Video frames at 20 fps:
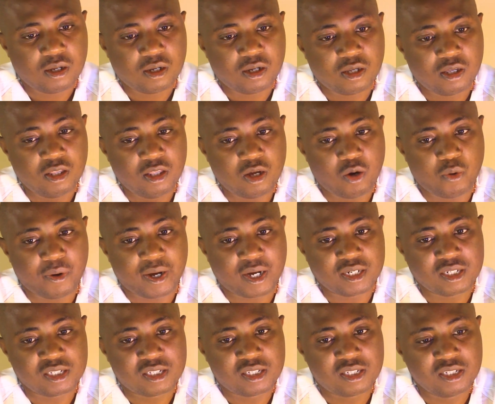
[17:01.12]
Here you
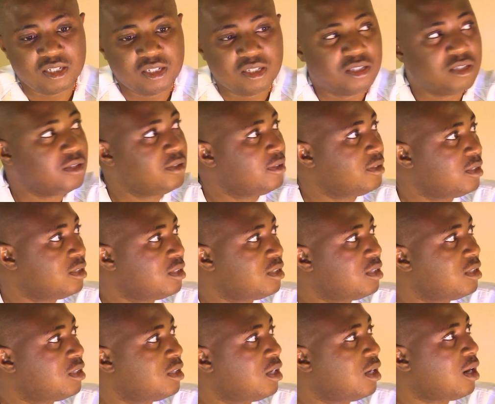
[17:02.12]
can see
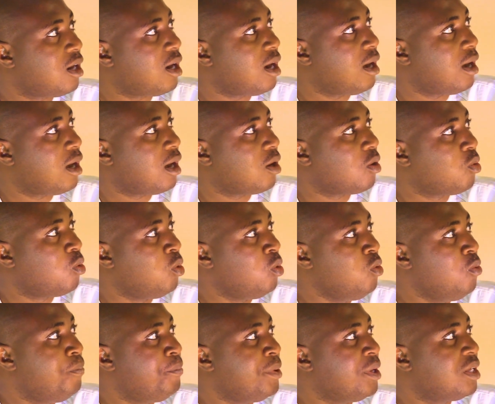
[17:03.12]
a
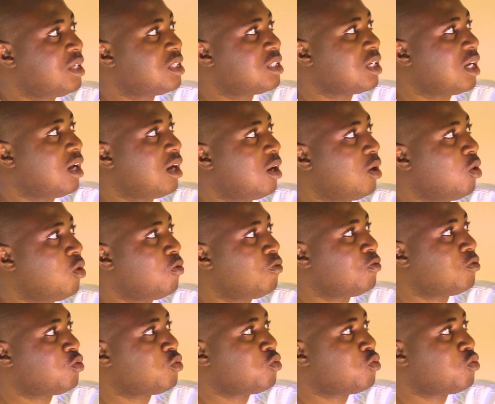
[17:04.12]
good picture of